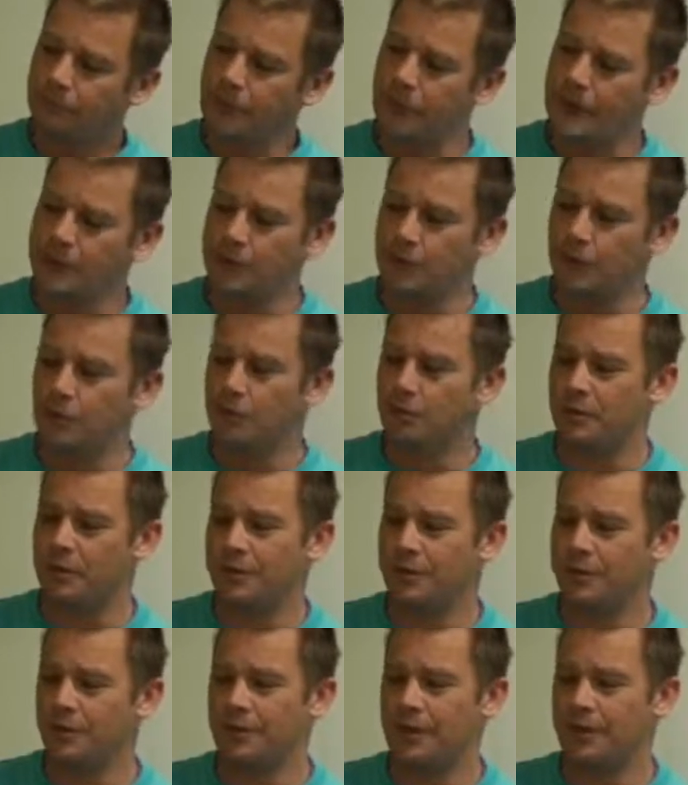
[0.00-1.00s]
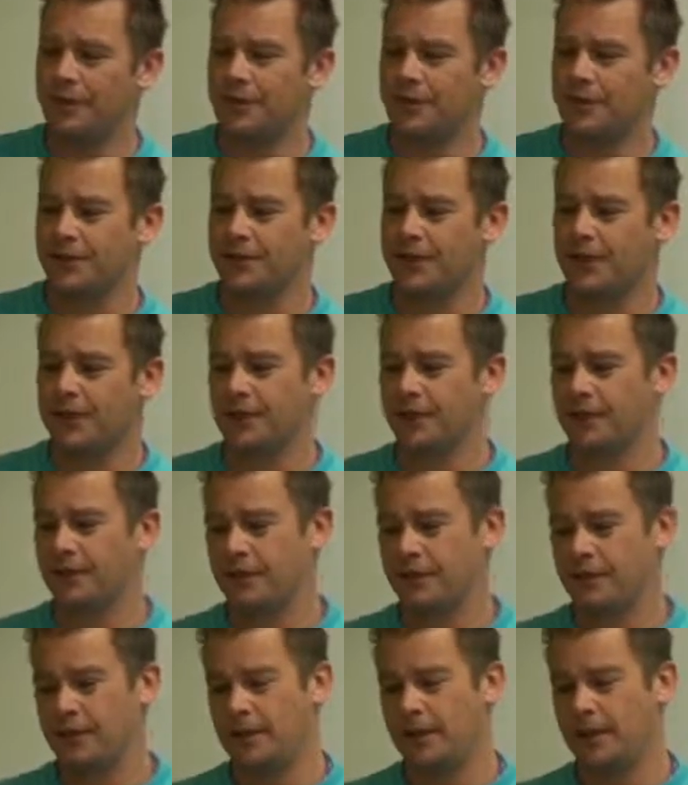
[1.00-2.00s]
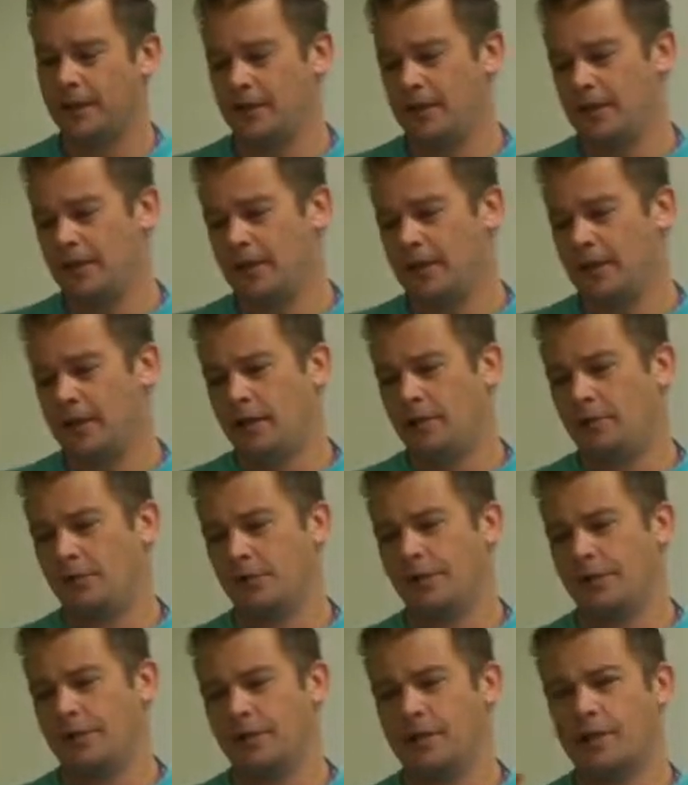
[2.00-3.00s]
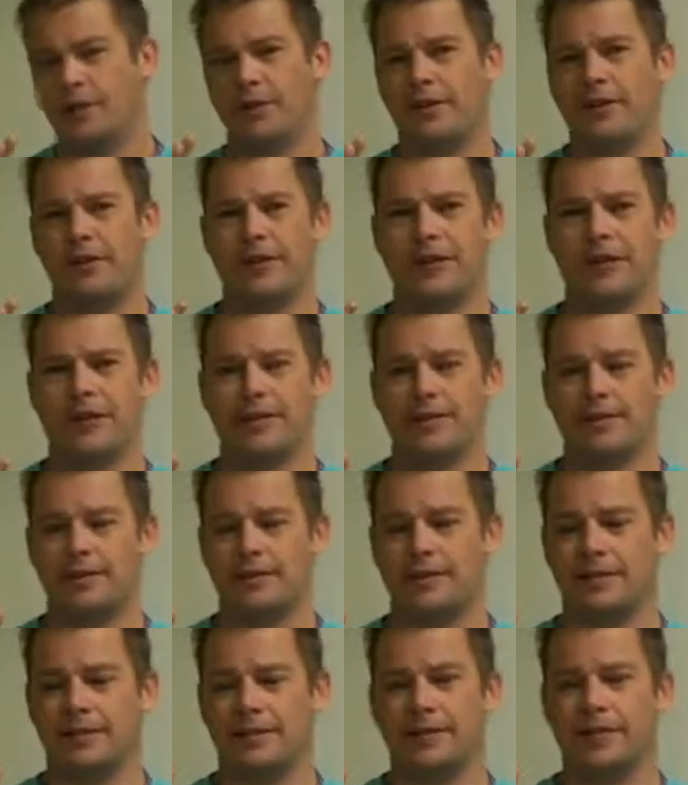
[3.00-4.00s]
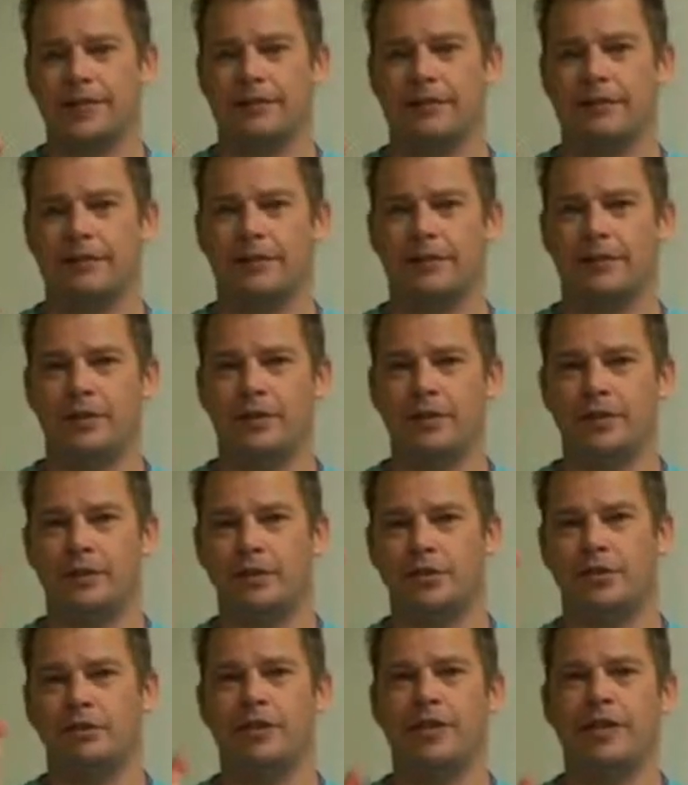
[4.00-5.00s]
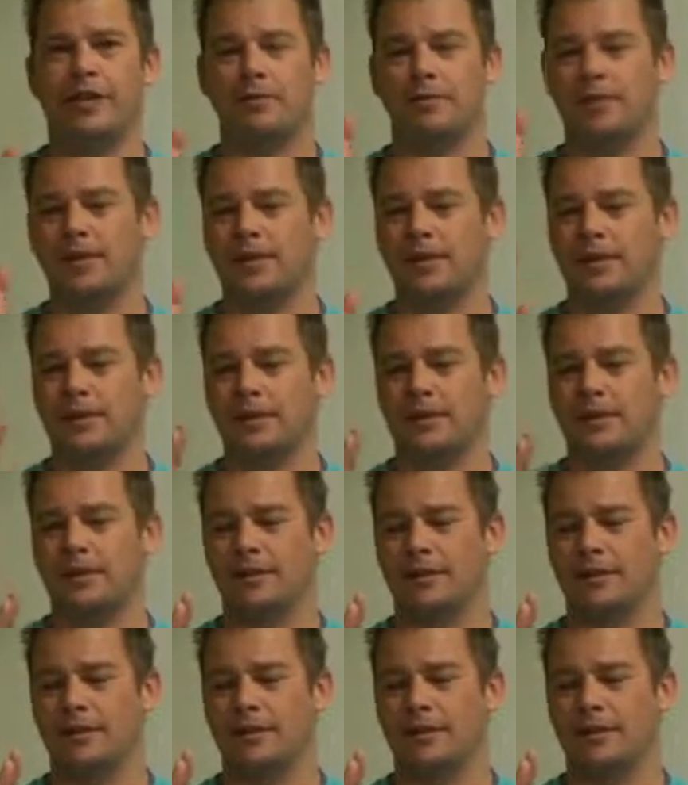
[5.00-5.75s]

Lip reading: as it orbits around the Sun. And we also know that the axis itself isn't straight up and down,